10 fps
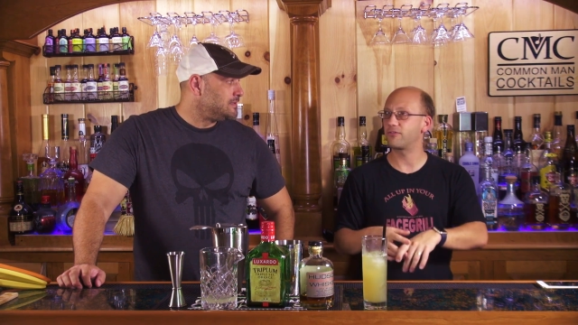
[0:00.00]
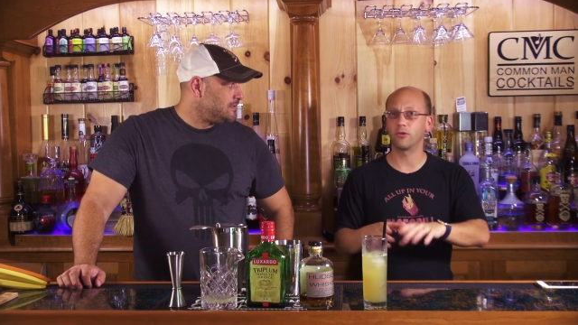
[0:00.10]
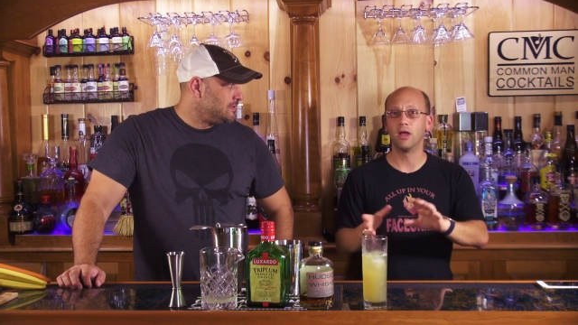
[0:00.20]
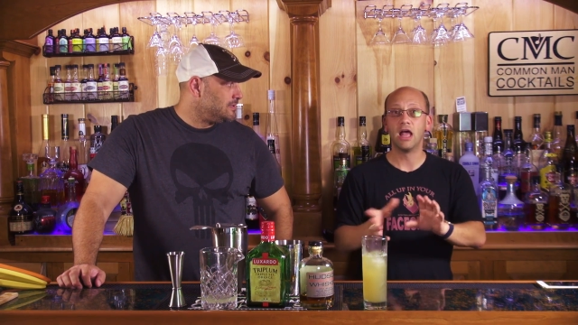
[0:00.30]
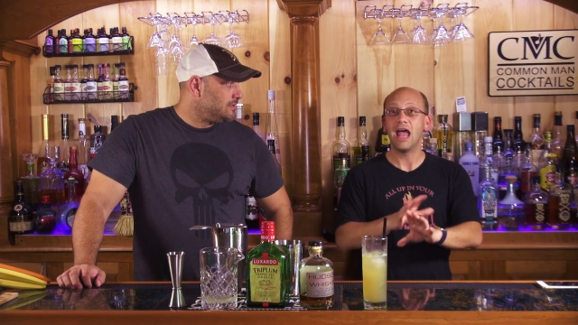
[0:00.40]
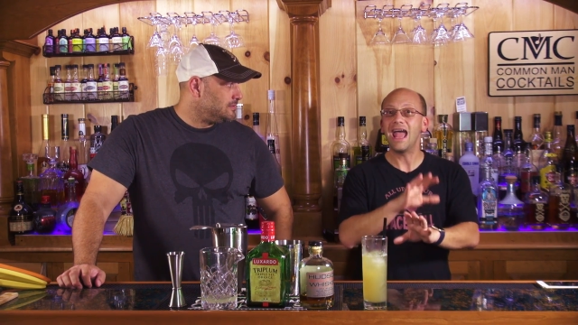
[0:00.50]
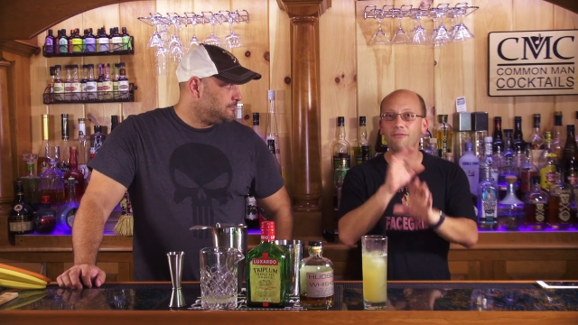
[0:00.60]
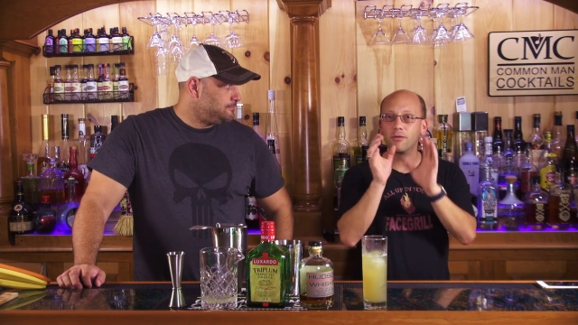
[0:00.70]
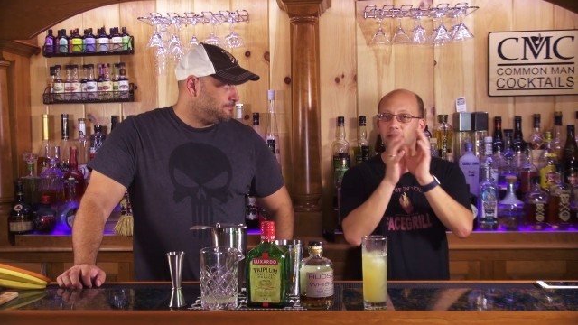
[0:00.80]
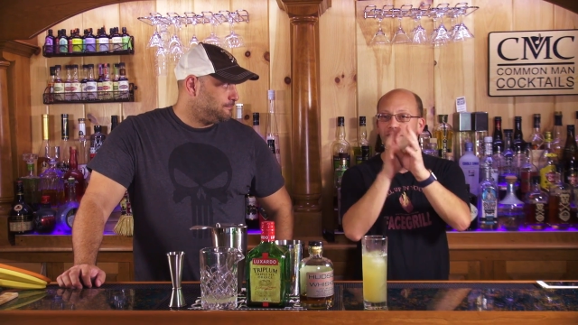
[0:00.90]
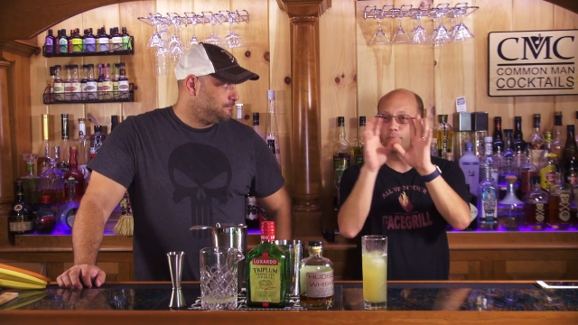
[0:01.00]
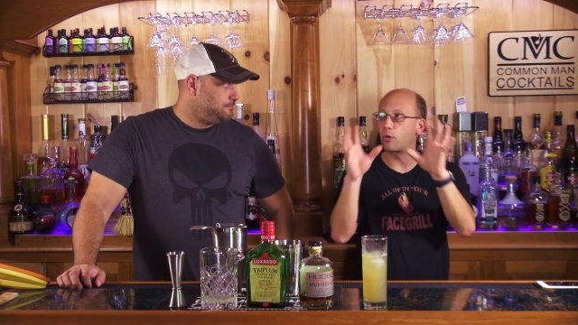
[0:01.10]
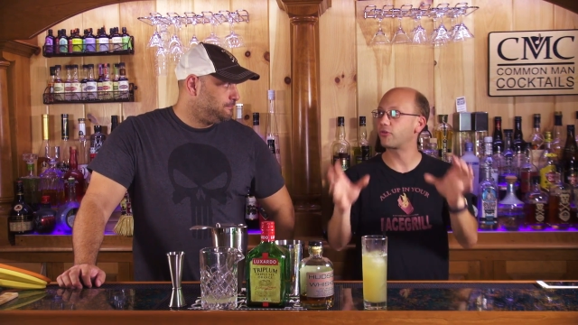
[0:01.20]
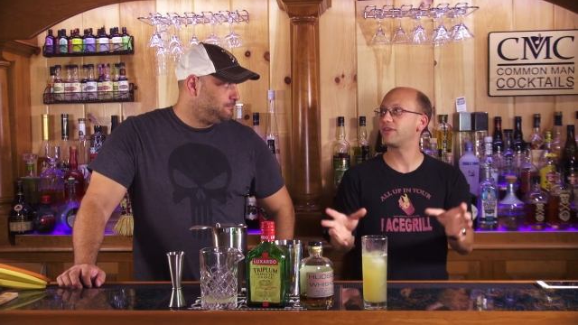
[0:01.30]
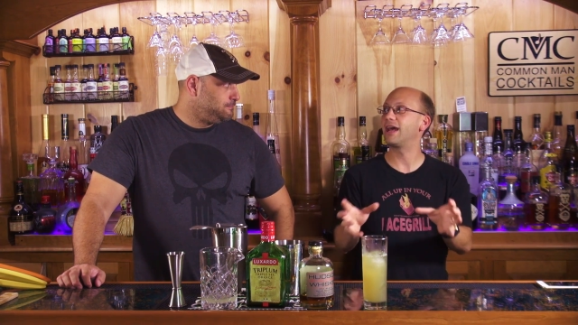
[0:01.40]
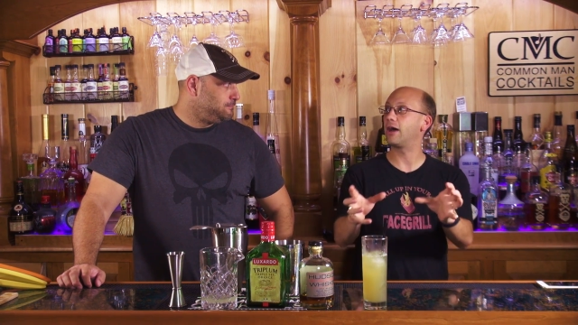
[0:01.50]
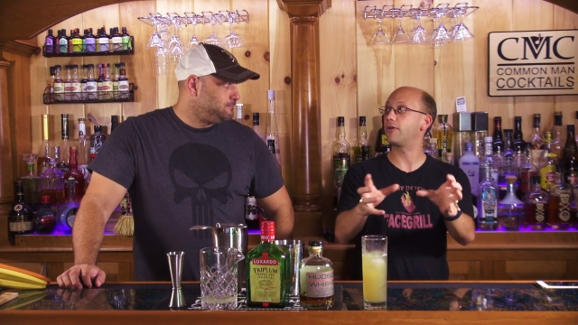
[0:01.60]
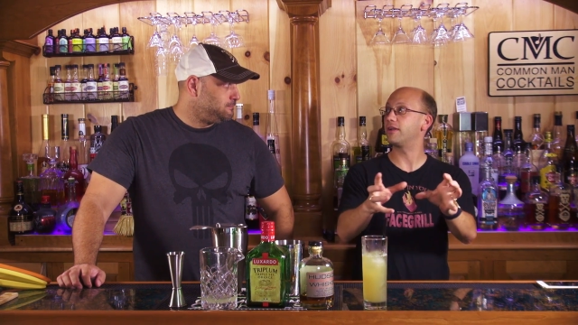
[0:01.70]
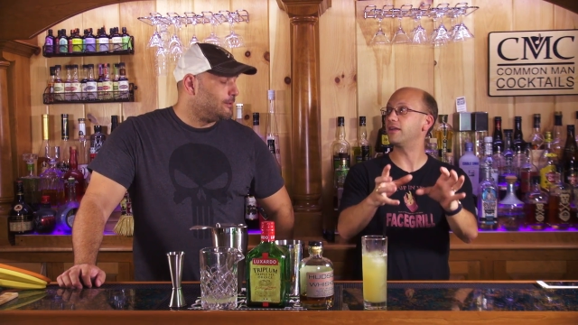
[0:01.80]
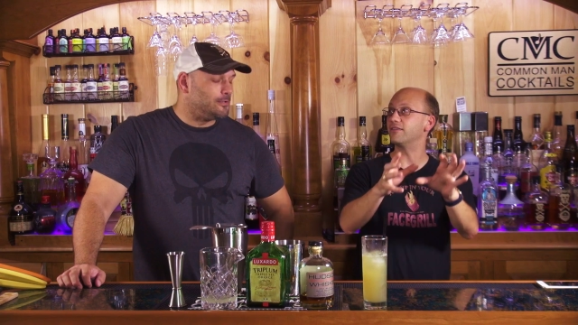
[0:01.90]
Speaker 1: So everybody's
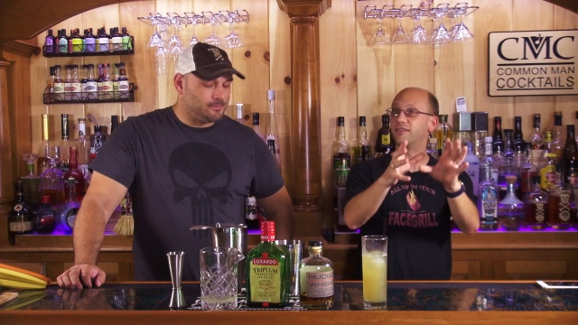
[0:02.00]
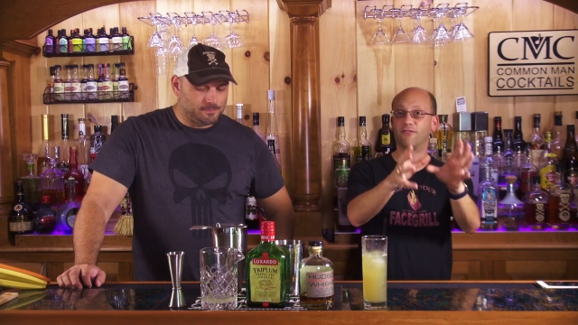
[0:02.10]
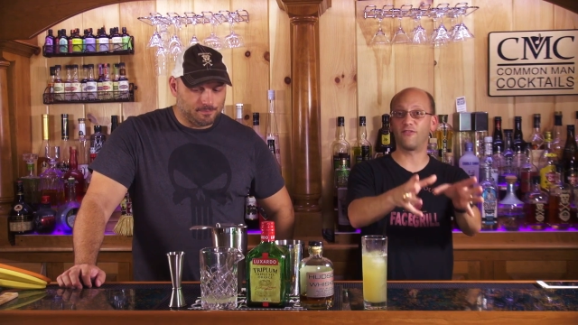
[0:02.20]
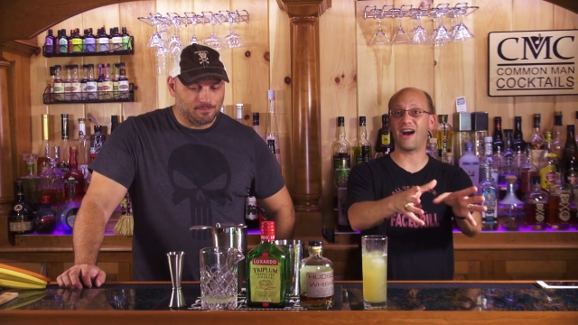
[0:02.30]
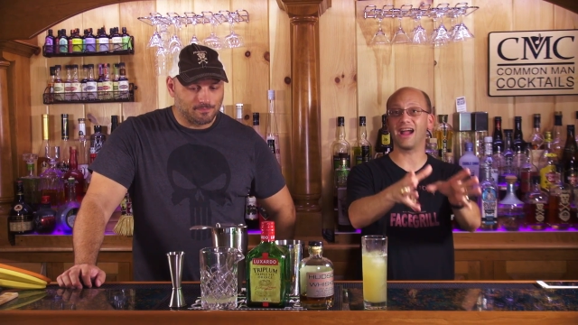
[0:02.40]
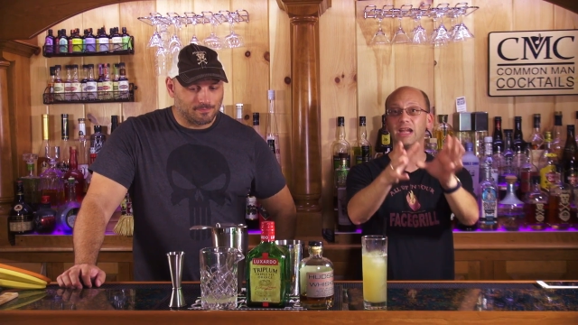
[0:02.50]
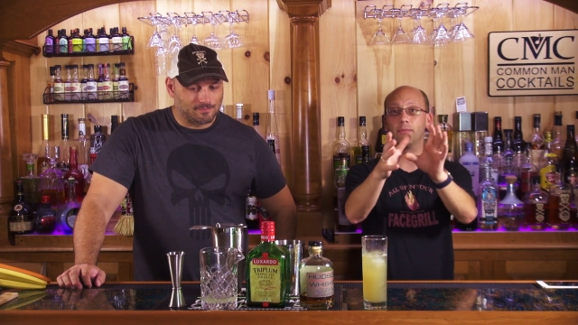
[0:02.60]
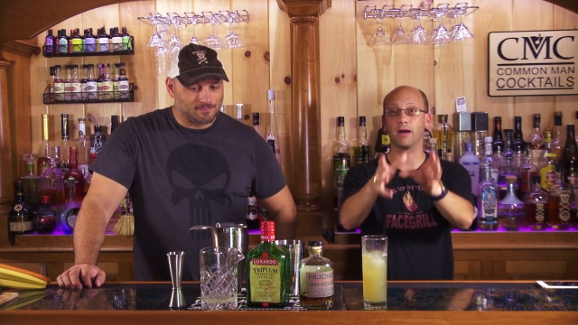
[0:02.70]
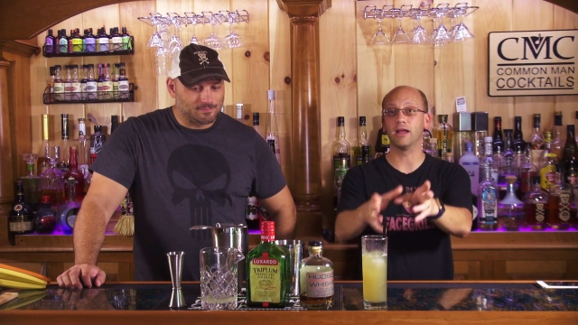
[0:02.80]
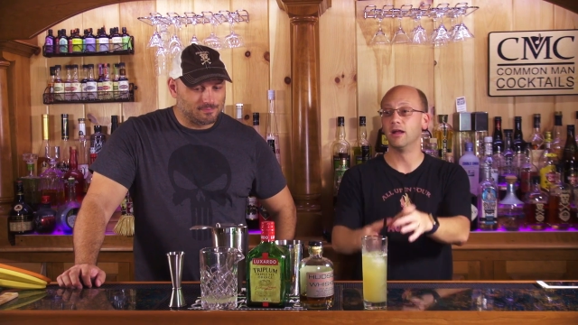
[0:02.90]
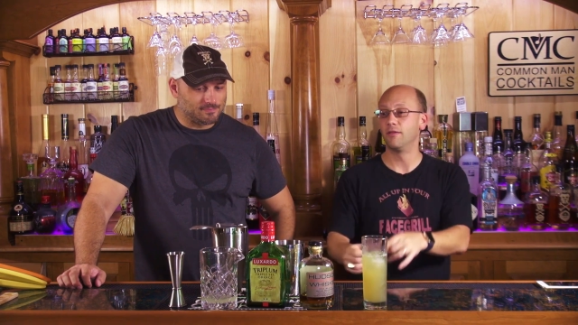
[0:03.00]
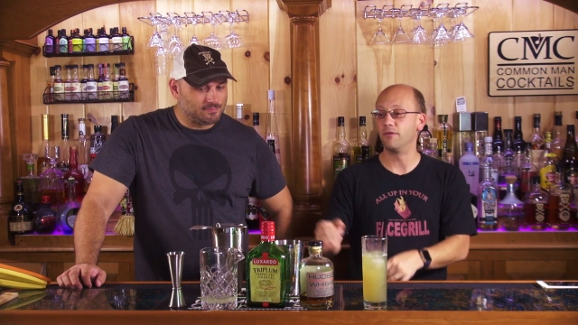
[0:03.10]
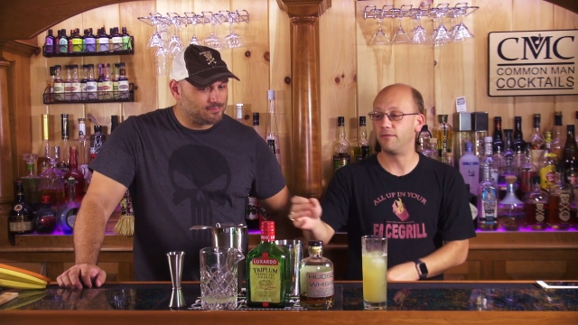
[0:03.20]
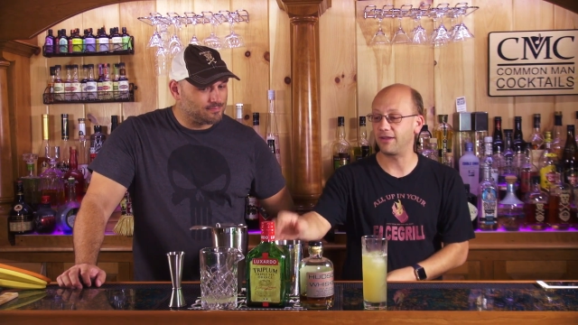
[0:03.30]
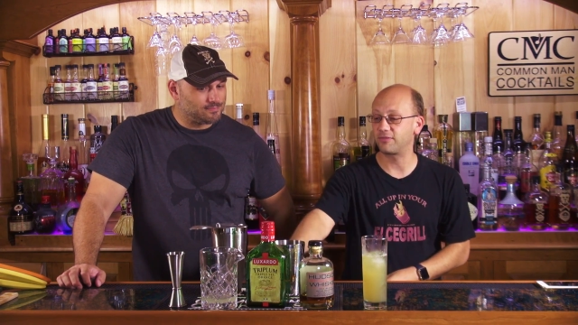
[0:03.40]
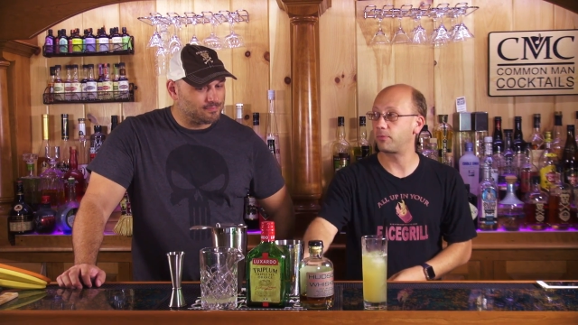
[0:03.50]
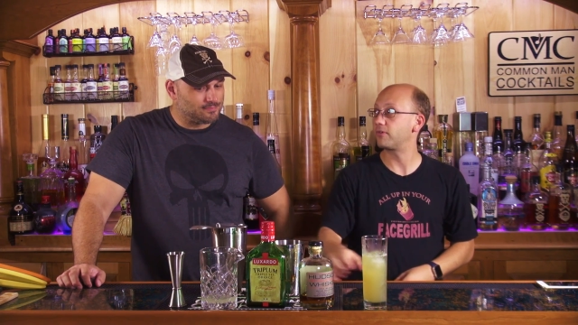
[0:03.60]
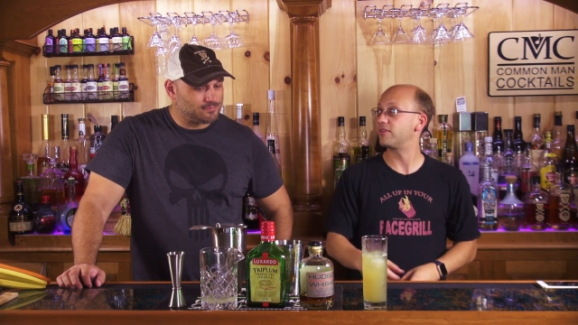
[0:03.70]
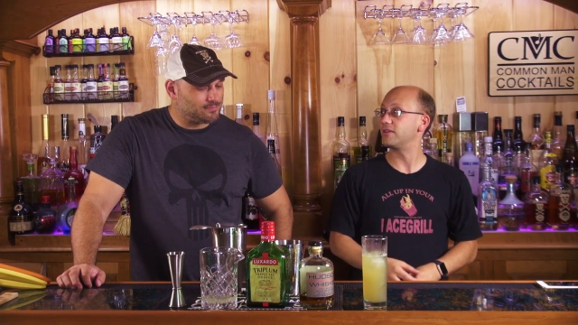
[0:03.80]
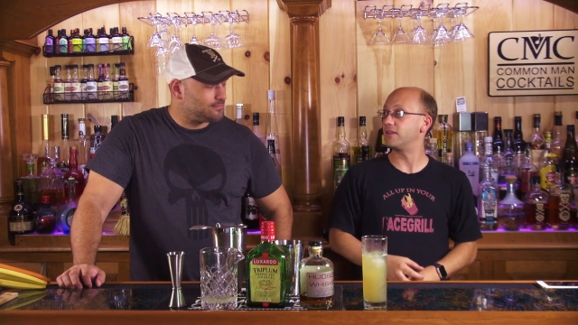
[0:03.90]
personality is defined by the
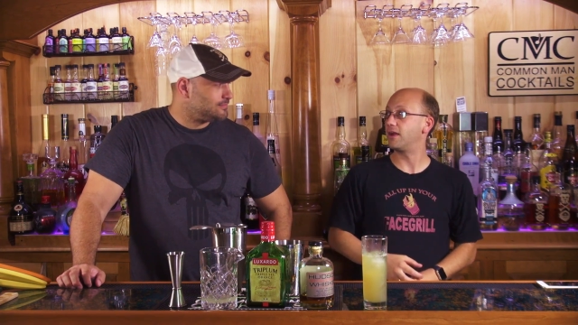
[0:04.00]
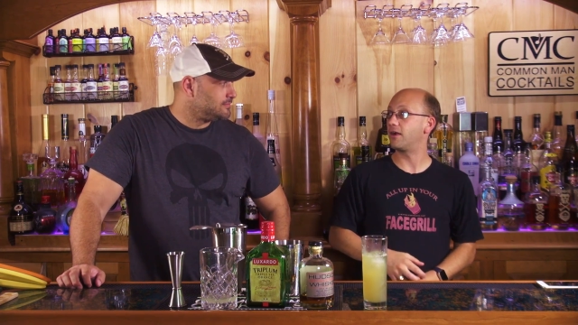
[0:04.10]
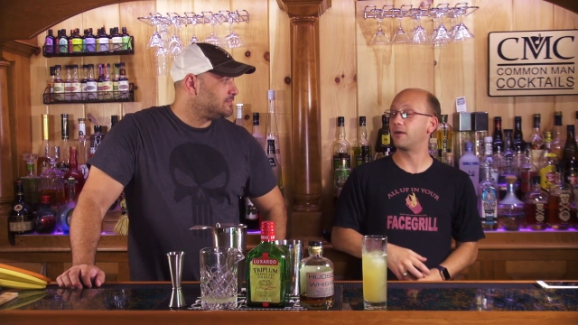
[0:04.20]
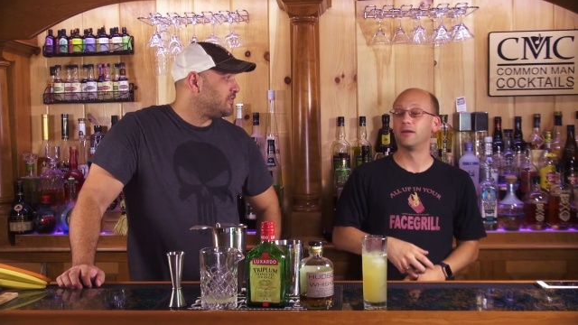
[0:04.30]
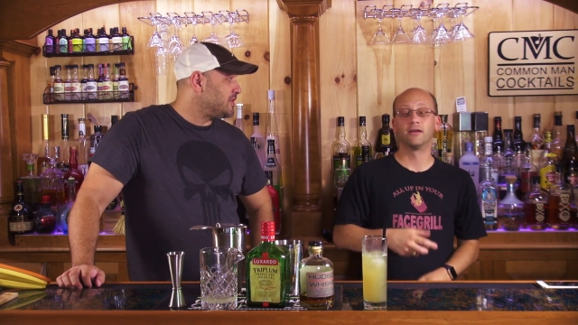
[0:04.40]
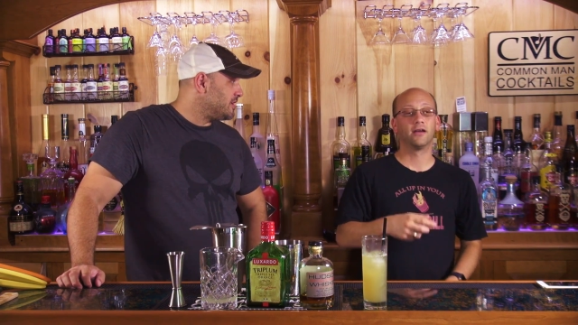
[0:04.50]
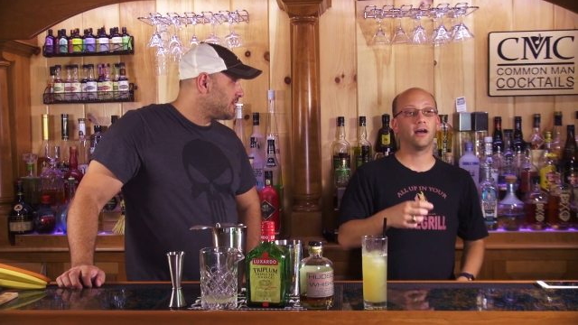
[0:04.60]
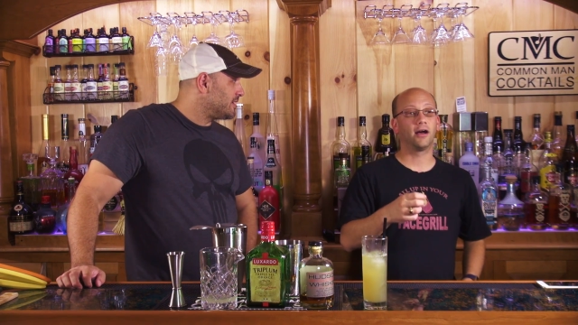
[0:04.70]
Vespers in there. For Doug.